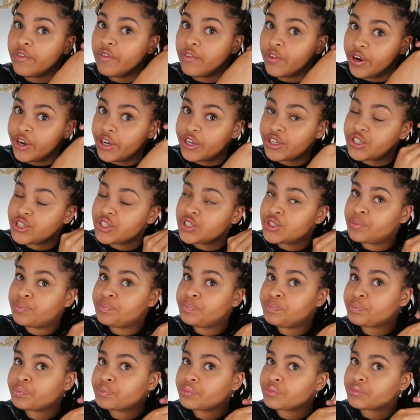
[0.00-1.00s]
fresh
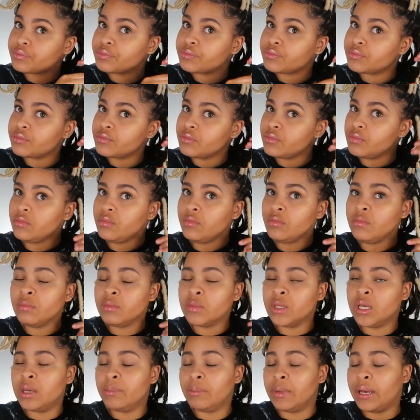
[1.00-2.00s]

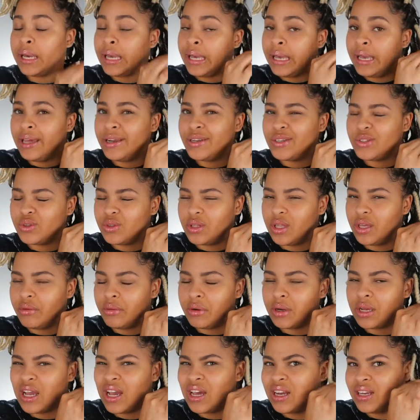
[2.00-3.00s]
in my head, so they
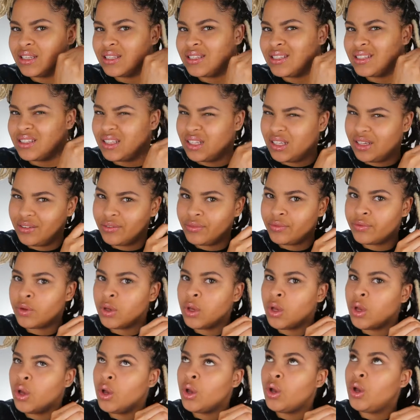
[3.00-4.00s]
were kind of stiff
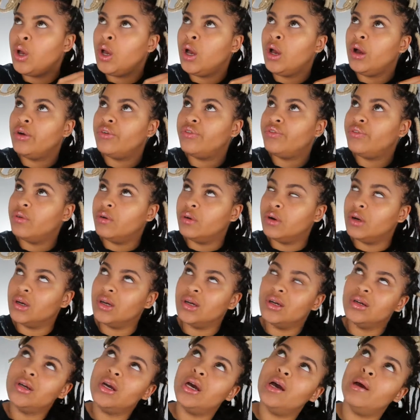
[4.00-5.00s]

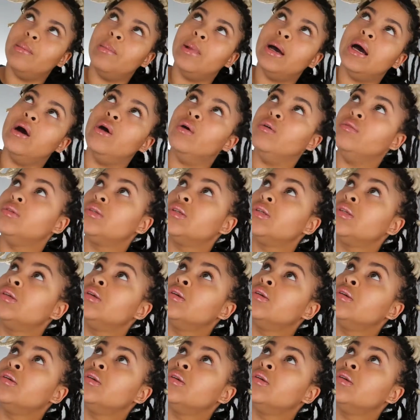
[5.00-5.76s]
for about,